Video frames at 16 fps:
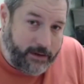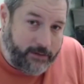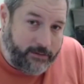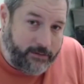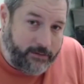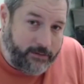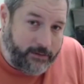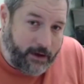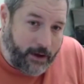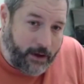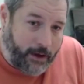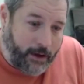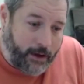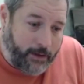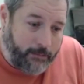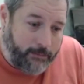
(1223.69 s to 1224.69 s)
it's
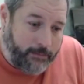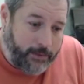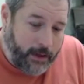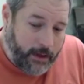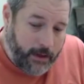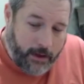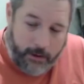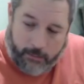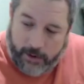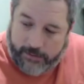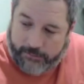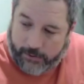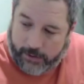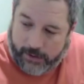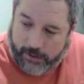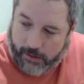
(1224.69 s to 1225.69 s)
a way
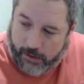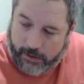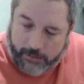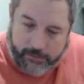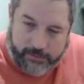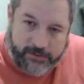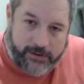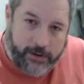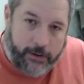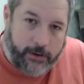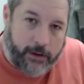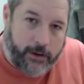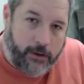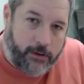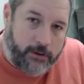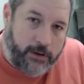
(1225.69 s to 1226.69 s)
for you to log in with
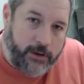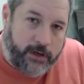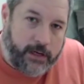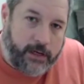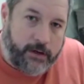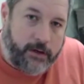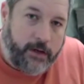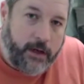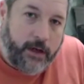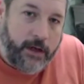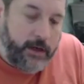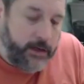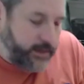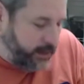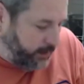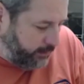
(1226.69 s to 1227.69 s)
Serial. You can
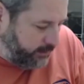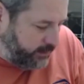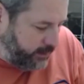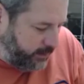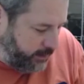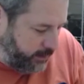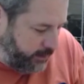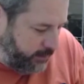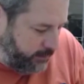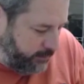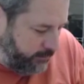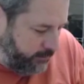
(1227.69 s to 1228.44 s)
tell it to